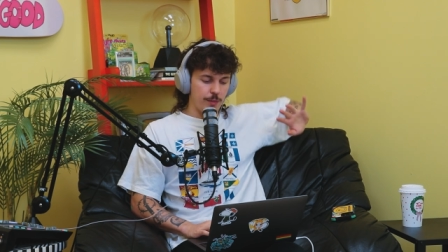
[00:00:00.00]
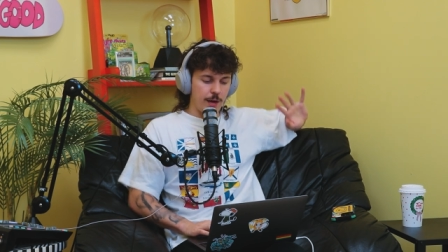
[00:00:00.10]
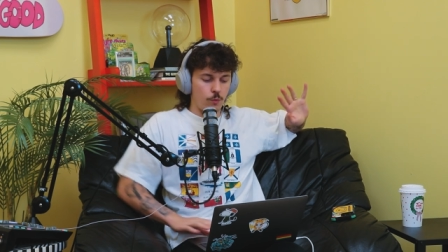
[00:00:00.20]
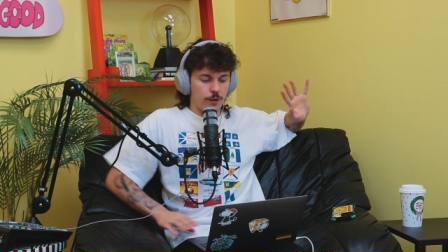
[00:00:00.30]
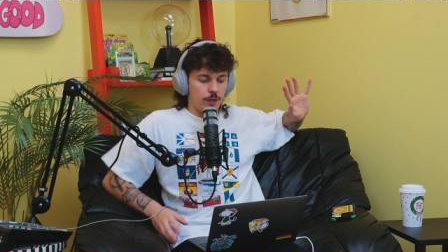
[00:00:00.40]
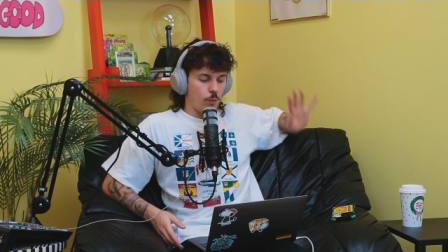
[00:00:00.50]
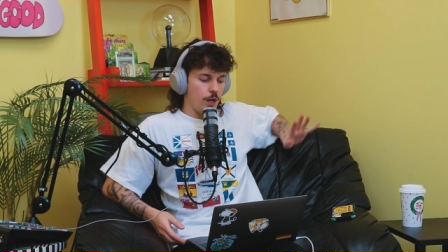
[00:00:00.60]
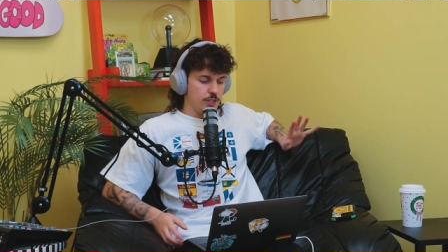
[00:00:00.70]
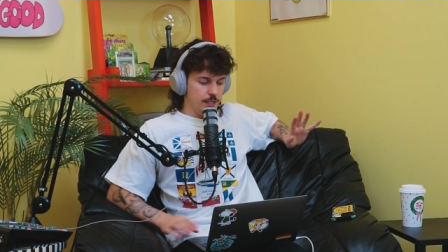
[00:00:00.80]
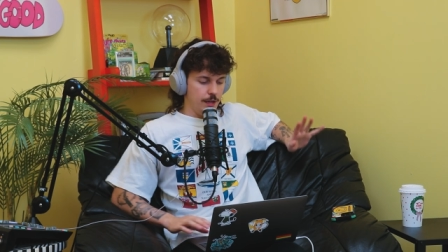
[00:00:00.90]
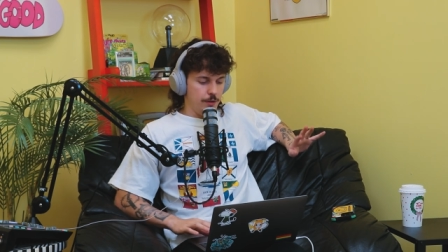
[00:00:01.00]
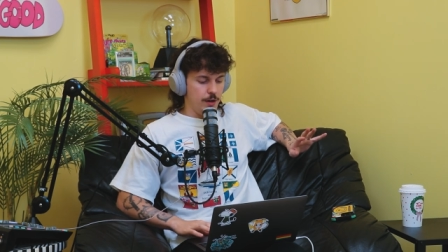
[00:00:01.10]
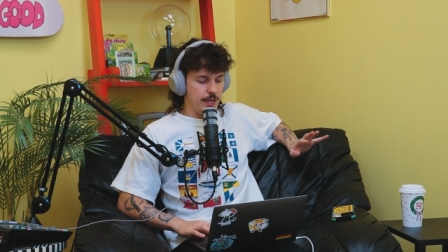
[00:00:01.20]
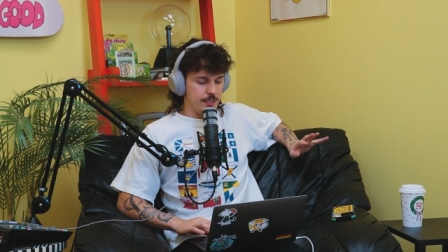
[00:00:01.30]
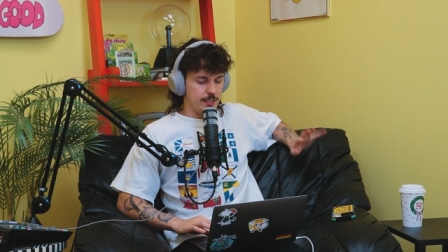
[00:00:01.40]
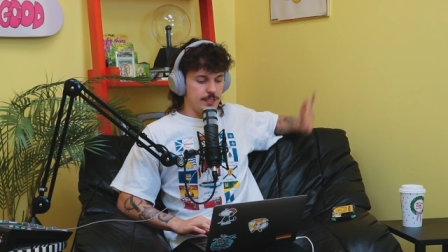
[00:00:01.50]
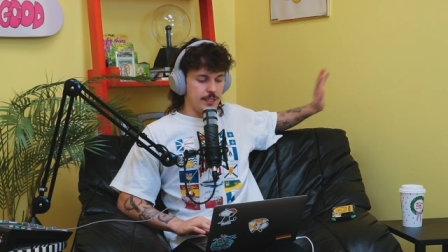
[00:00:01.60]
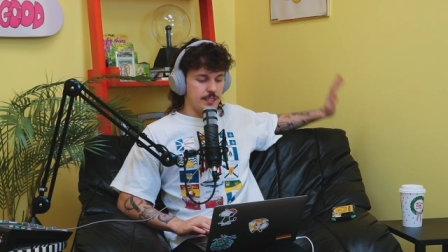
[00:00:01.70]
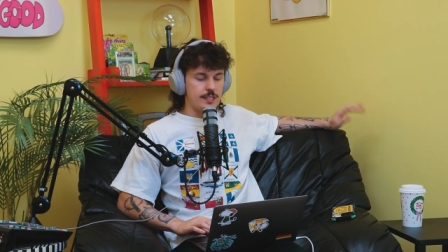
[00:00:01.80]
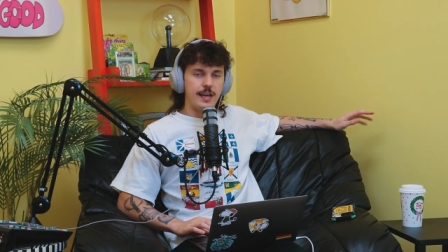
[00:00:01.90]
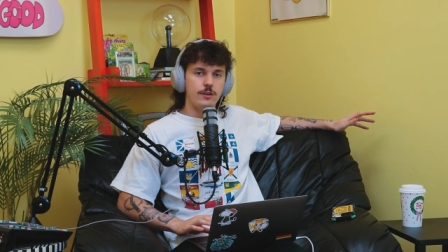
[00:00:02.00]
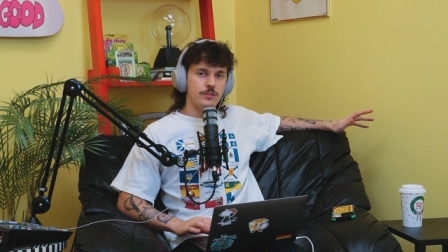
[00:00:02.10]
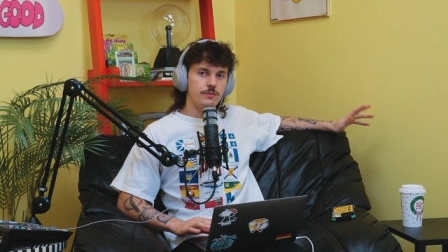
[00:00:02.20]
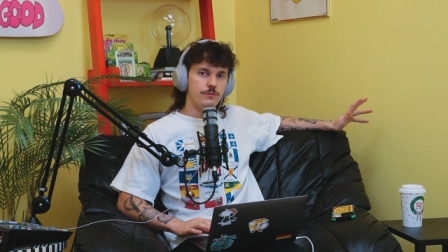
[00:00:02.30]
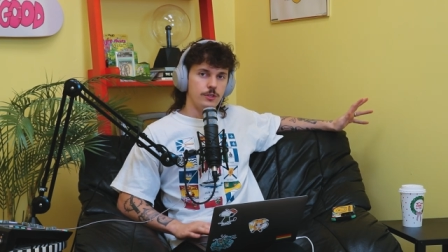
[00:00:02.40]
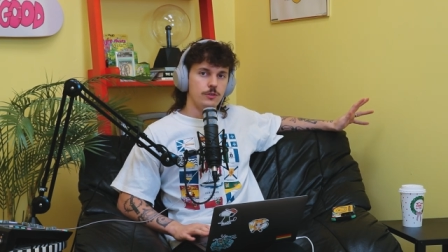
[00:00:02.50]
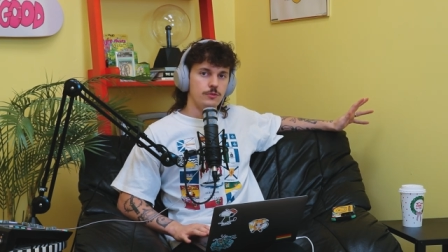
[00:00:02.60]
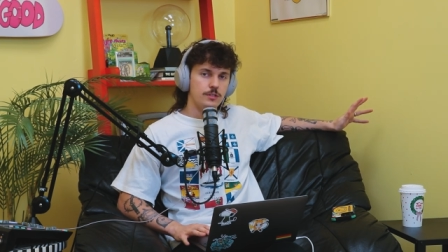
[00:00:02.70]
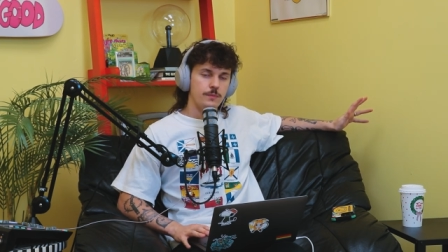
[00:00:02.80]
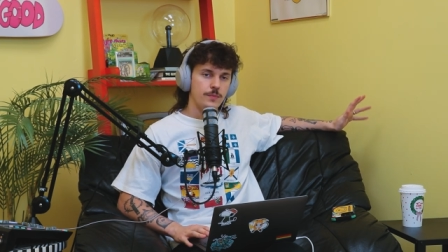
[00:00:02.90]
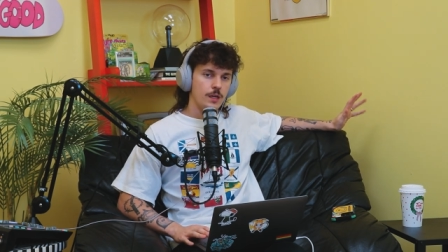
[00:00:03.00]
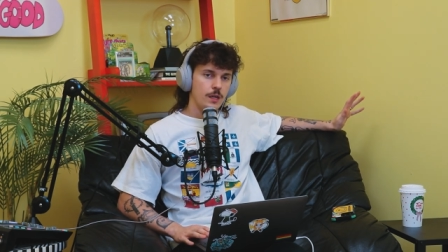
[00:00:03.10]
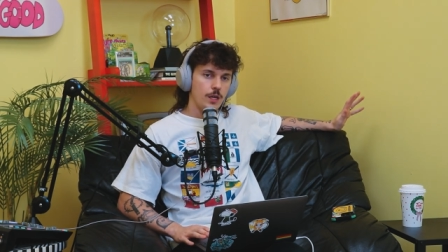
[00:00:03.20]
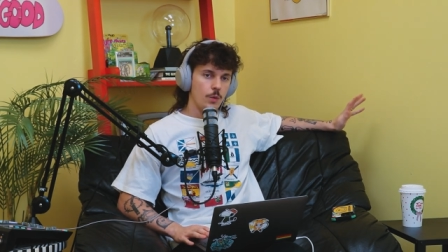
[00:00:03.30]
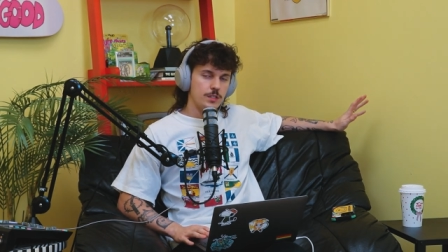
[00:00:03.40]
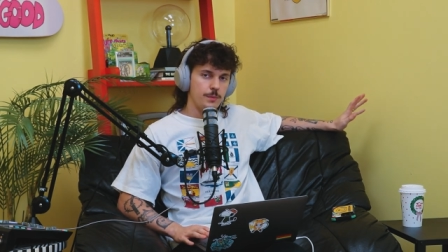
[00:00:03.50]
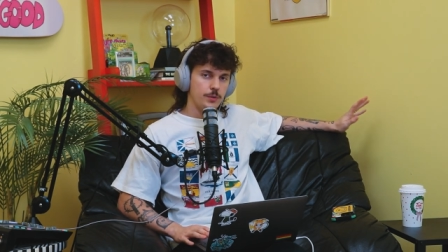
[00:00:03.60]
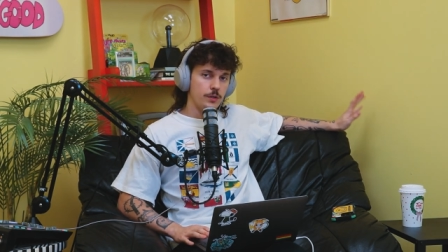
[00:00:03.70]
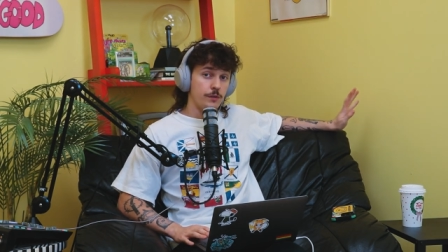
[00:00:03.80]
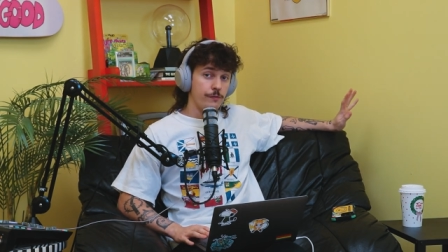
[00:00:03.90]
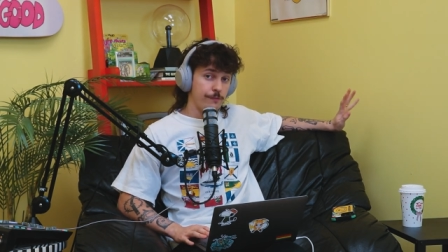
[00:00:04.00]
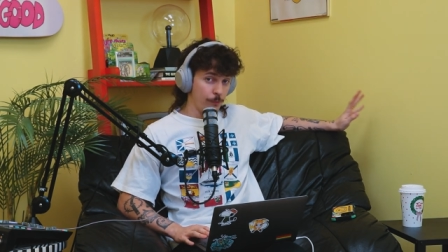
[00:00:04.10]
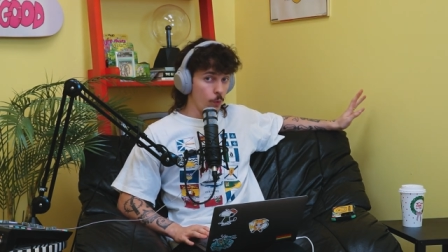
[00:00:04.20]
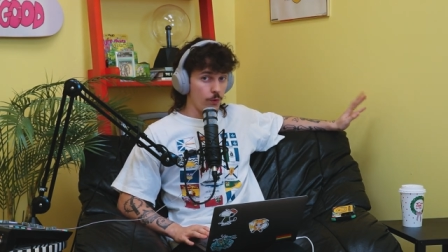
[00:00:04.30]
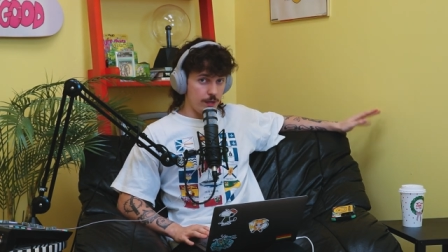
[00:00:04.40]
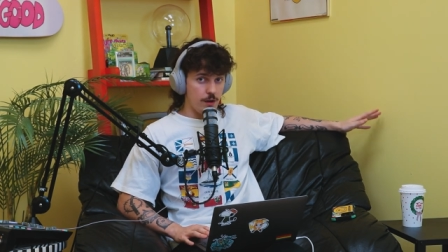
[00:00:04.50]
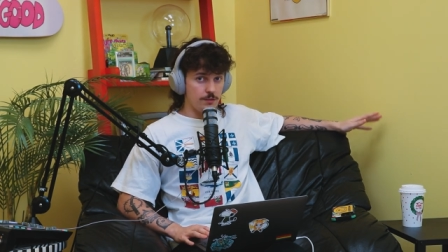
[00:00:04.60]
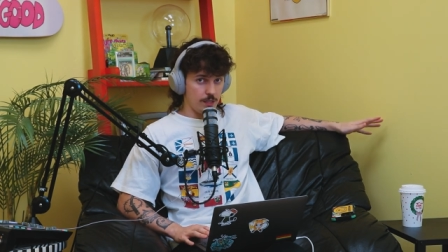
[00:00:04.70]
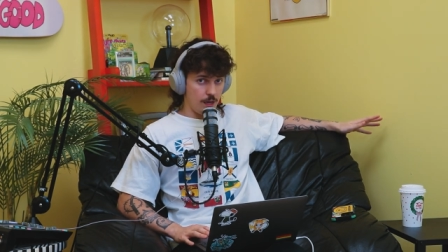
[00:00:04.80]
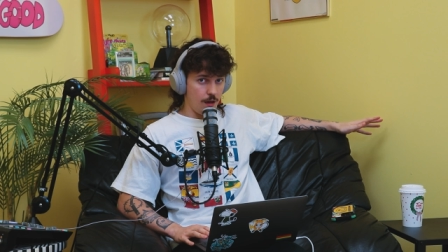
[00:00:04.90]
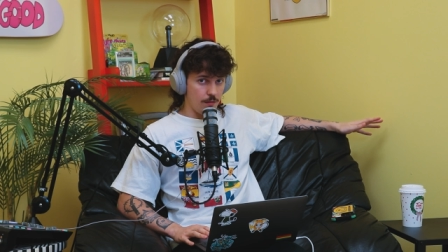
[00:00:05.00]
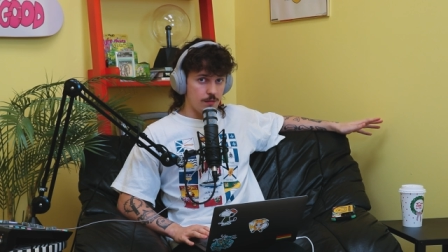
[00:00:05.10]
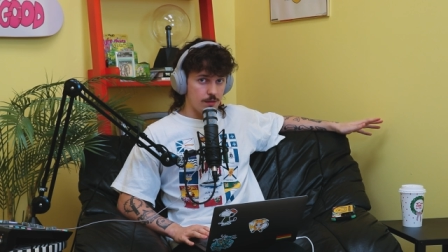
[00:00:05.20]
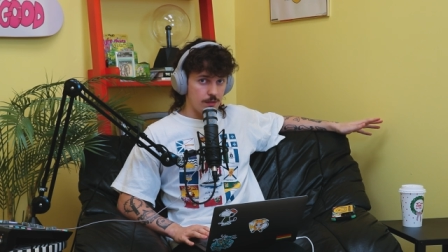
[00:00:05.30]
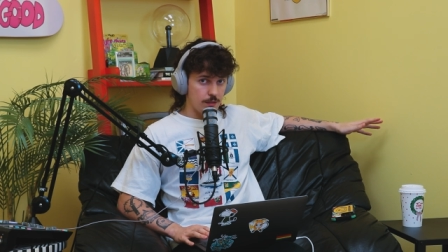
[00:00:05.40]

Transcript: that we're gonna watch together. It has 6,000 views. It was uploaded 4 years ago.